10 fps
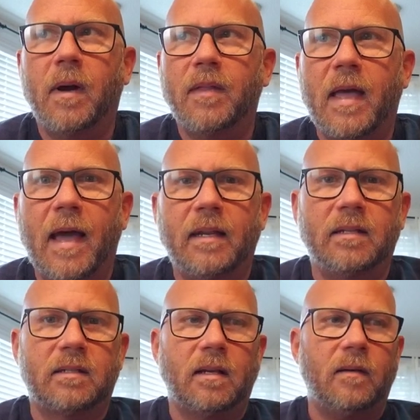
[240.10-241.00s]
by that
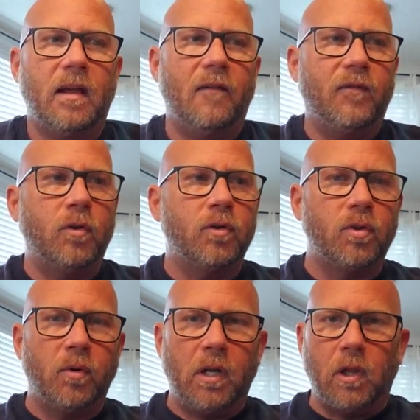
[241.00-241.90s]
is if you're
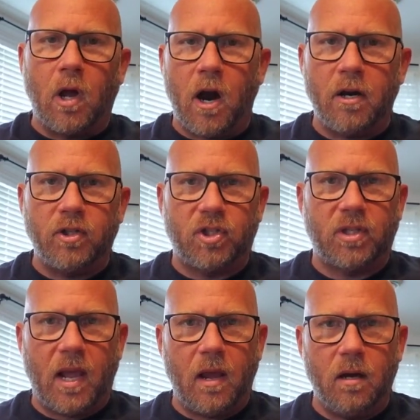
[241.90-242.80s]
doing large
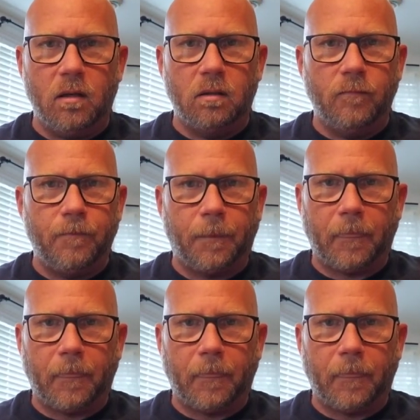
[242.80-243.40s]
scale